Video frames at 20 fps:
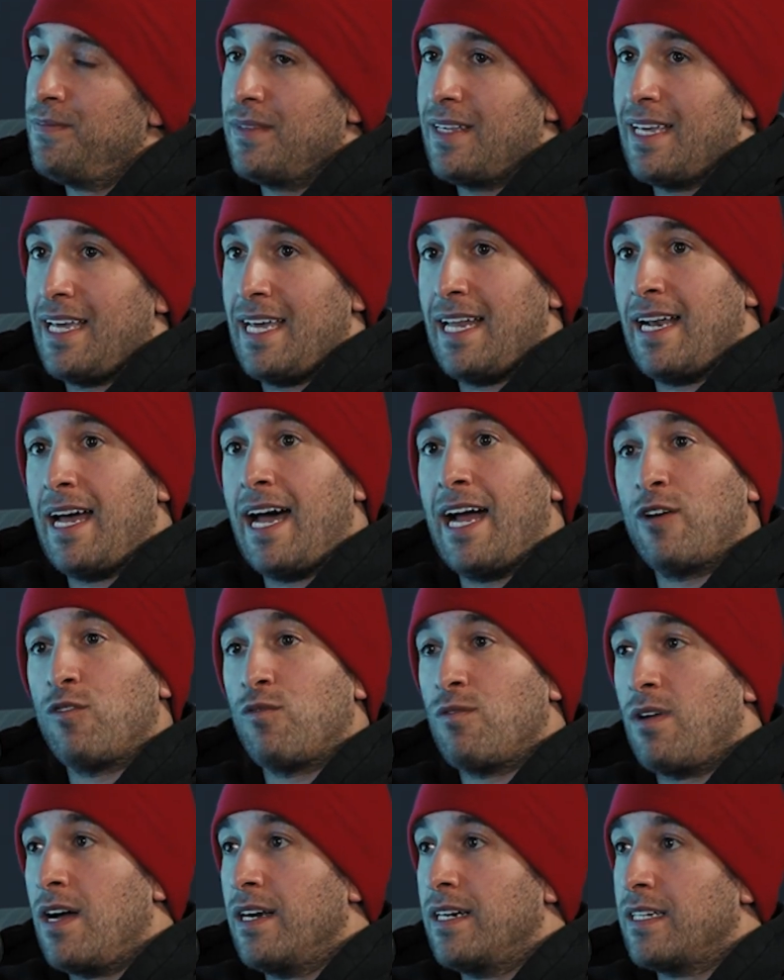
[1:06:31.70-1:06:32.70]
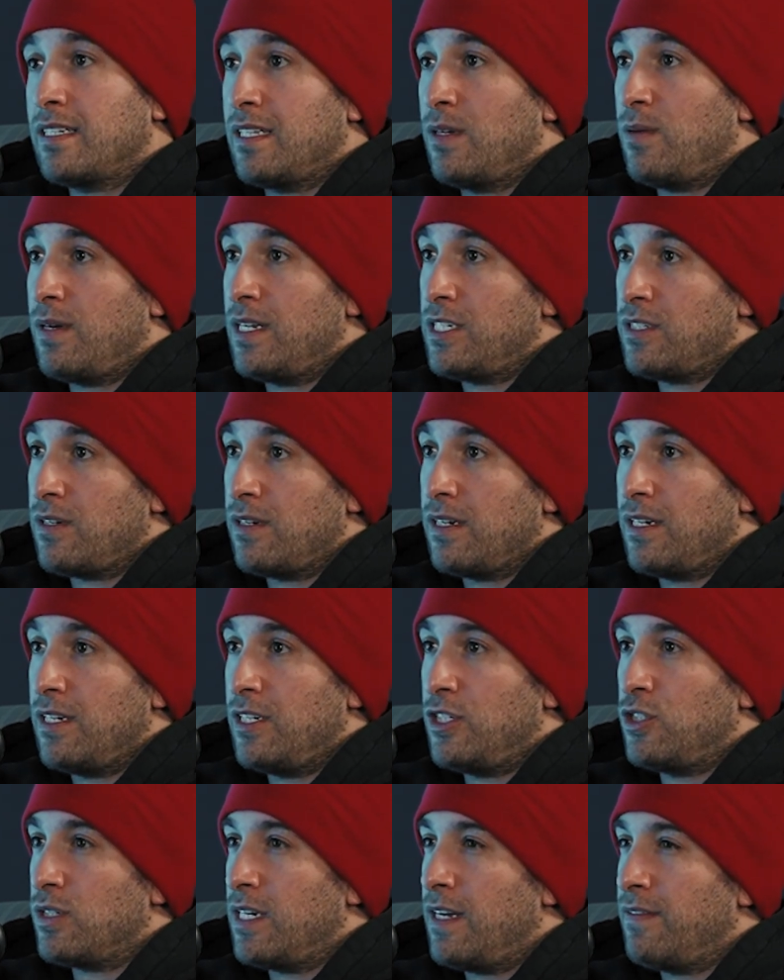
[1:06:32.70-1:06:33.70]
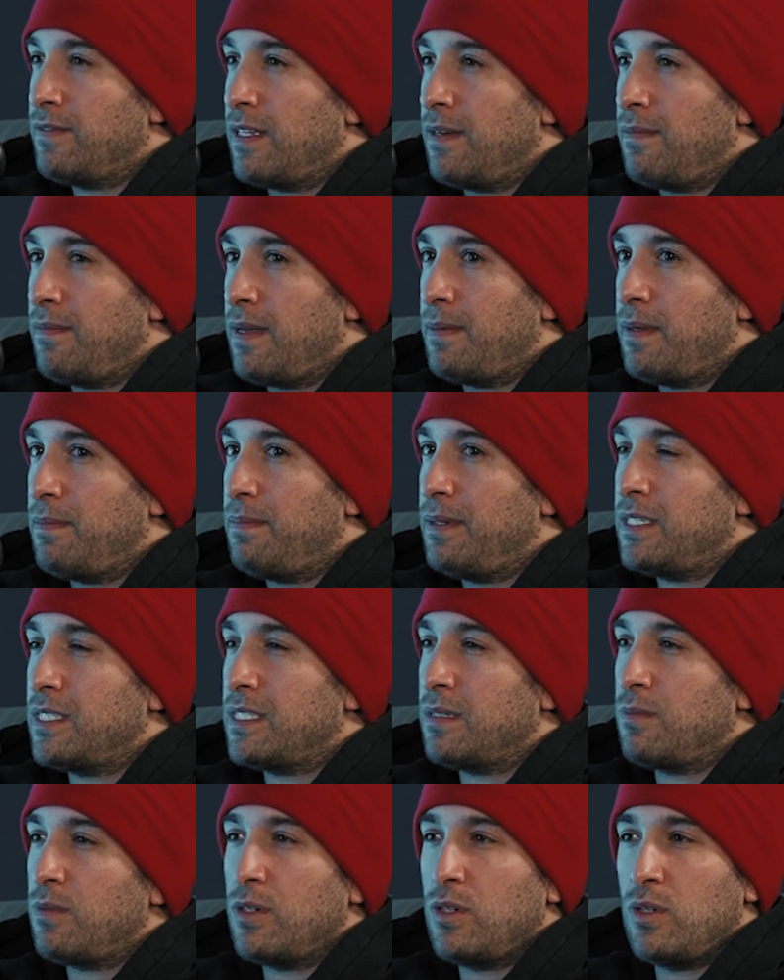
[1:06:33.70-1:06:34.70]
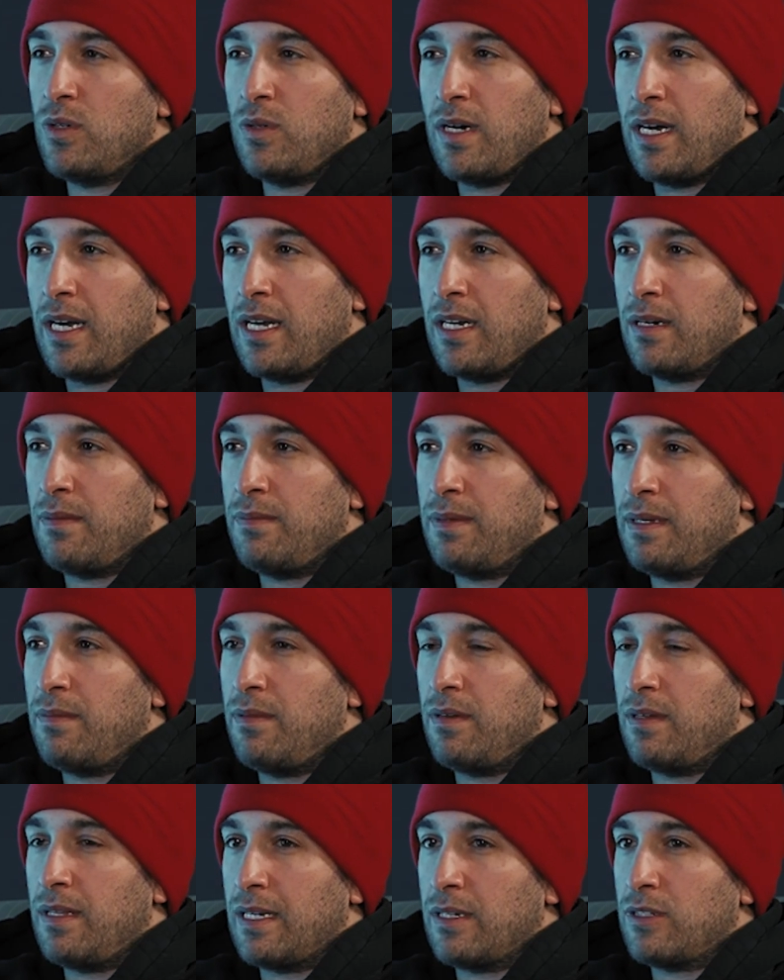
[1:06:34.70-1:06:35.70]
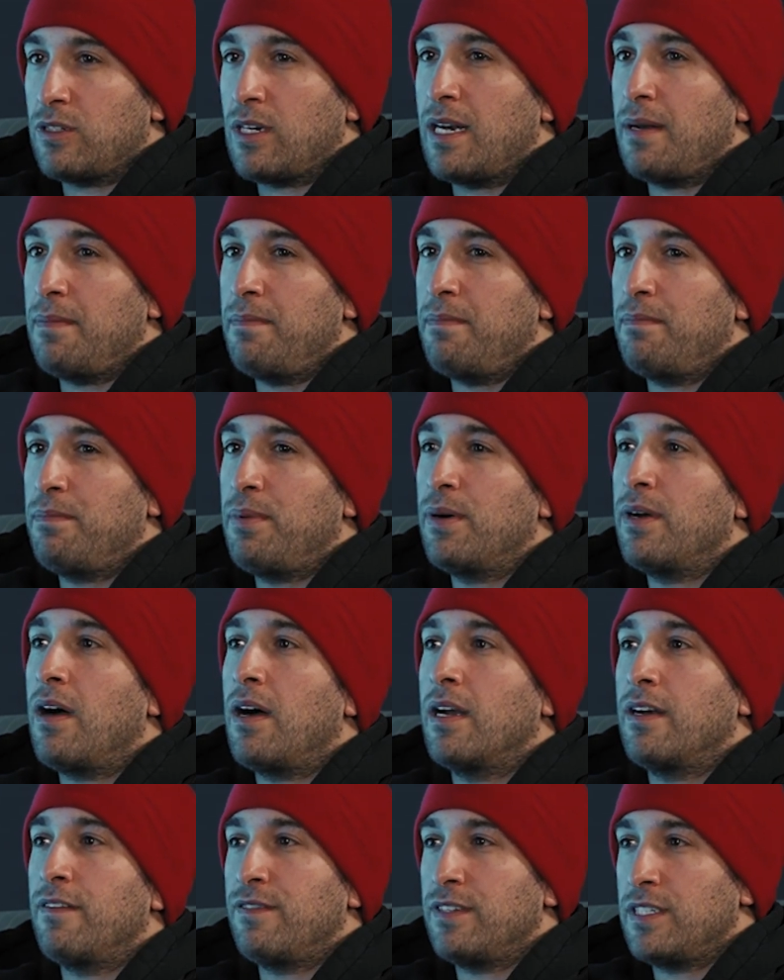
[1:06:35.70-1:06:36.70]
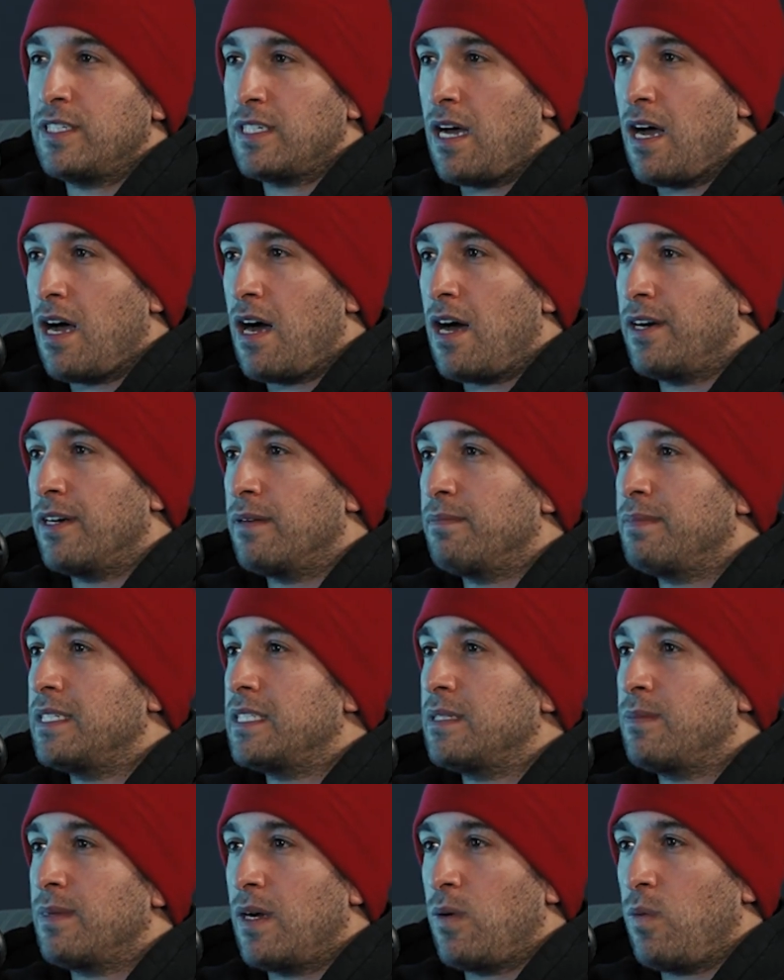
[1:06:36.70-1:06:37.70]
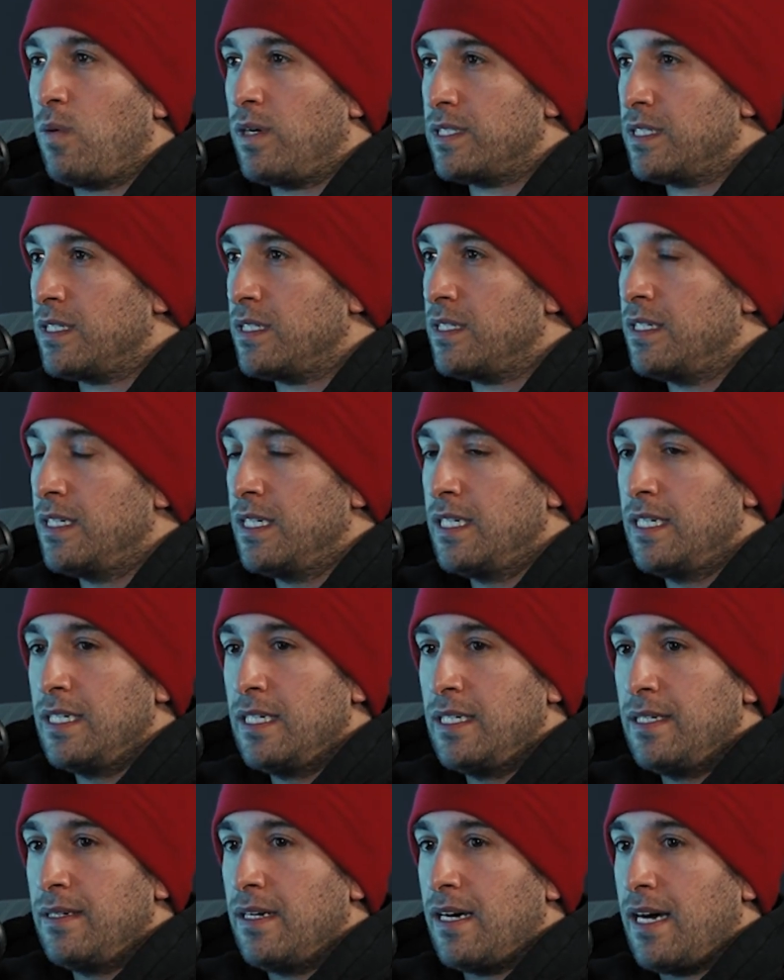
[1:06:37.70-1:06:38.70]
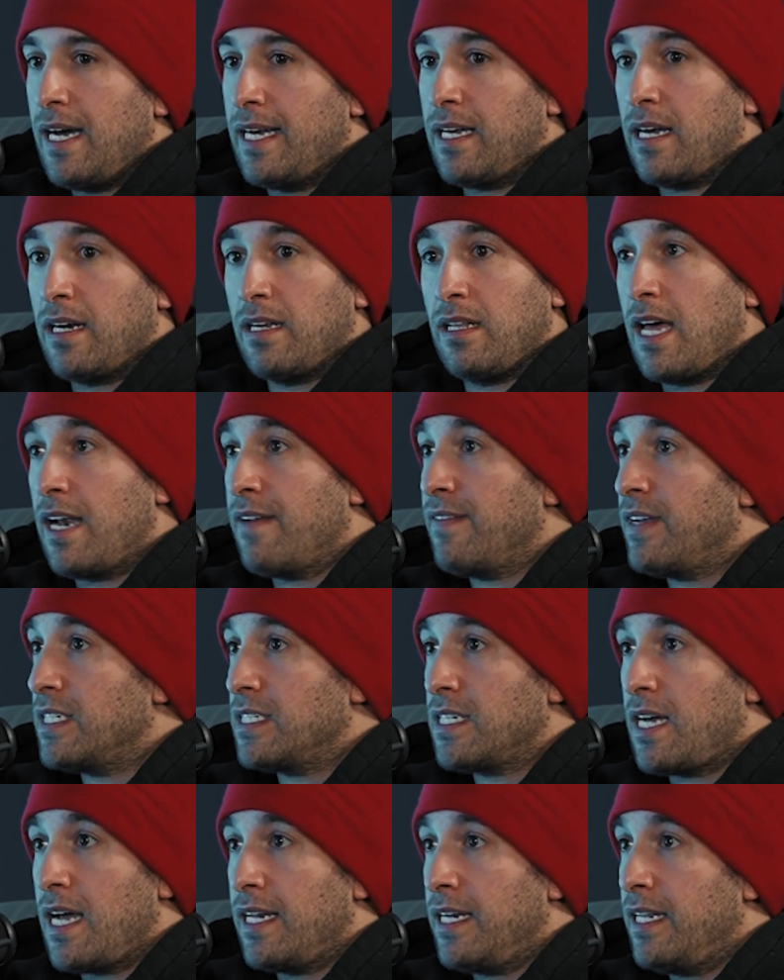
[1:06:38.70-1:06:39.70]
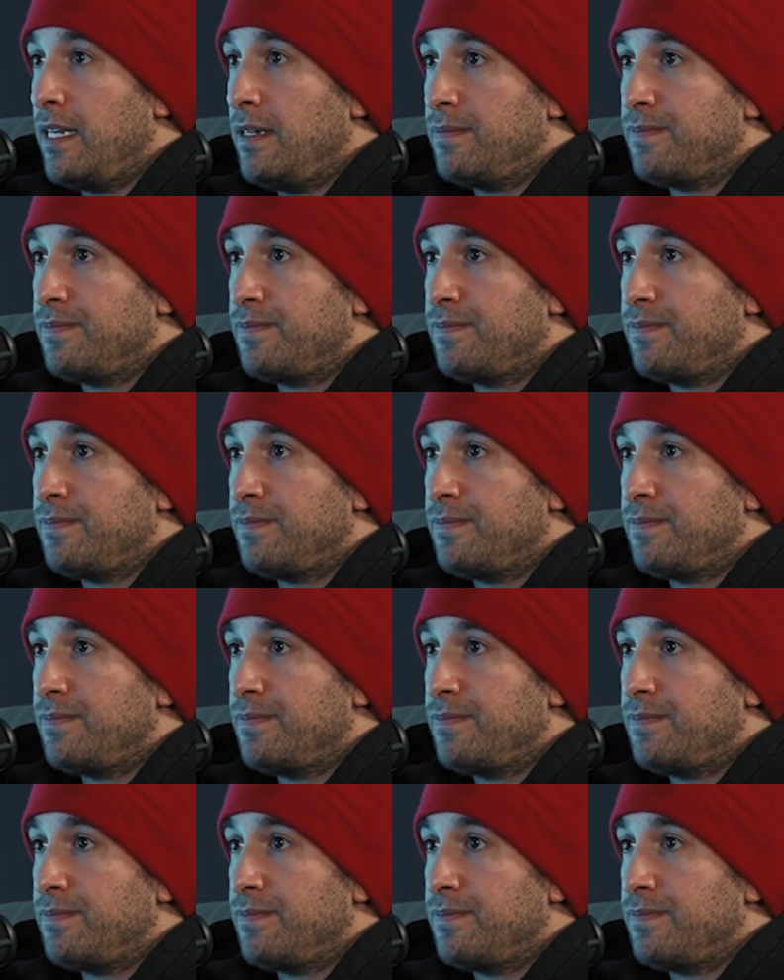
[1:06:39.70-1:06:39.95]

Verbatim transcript: And ironically, when I started to drift and maybe be someone who try to put on a facade or be someone I wasn't, I got a lot of anxiety.